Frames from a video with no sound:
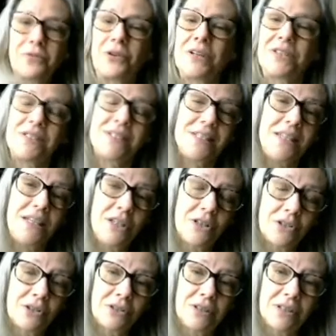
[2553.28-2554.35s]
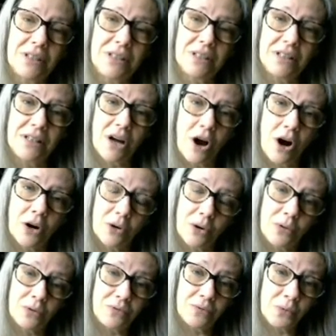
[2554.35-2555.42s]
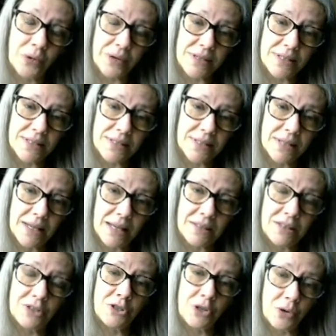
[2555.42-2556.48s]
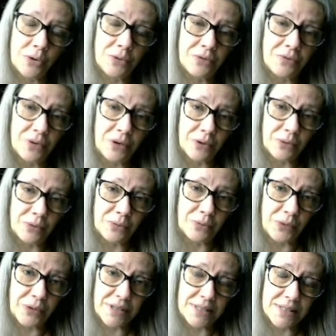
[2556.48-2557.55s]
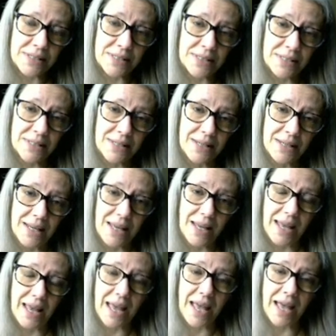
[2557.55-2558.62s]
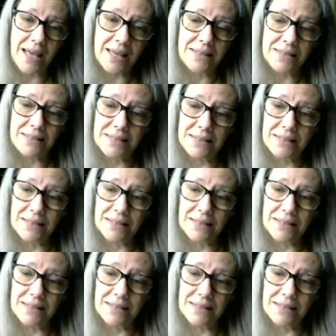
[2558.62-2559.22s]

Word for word: us to hear our own voice and the tone of our own voice and